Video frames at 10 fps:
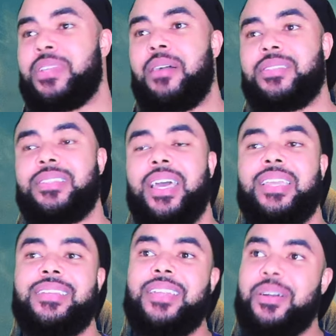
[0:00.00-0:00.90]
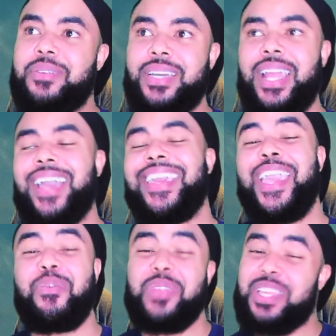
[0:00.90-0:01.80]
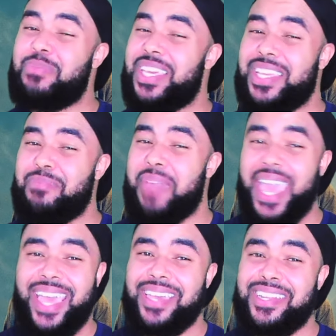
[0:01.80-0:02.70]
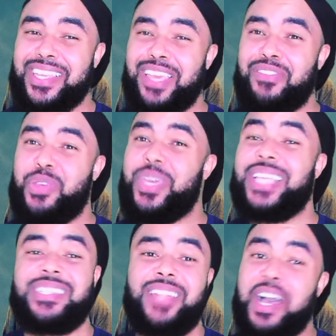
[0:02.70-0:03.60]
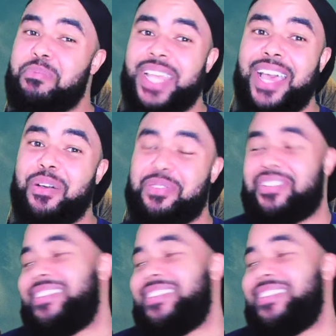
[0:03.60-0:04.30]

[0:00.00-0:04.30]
I was just like, you know what? I can't really be mad if you get stomped out.